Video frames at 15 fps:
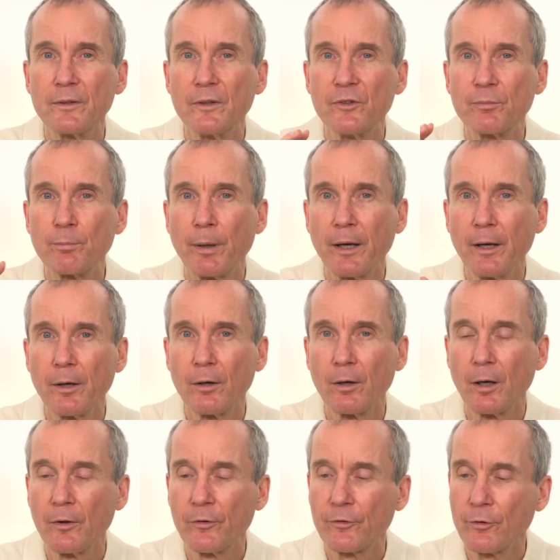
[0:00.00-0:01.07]
despair
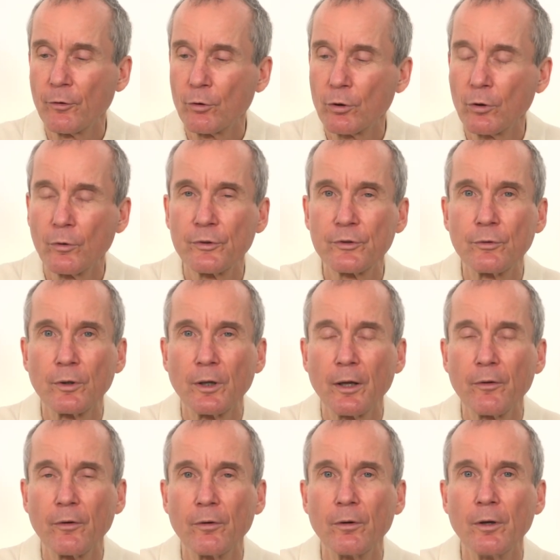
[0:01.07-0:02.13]
are so close
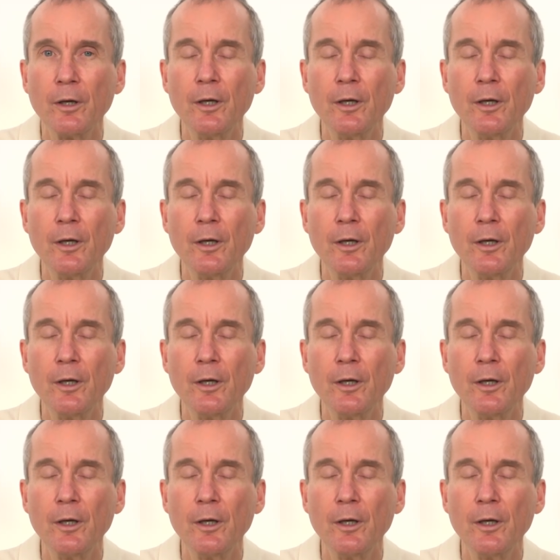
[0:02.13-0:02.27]
together,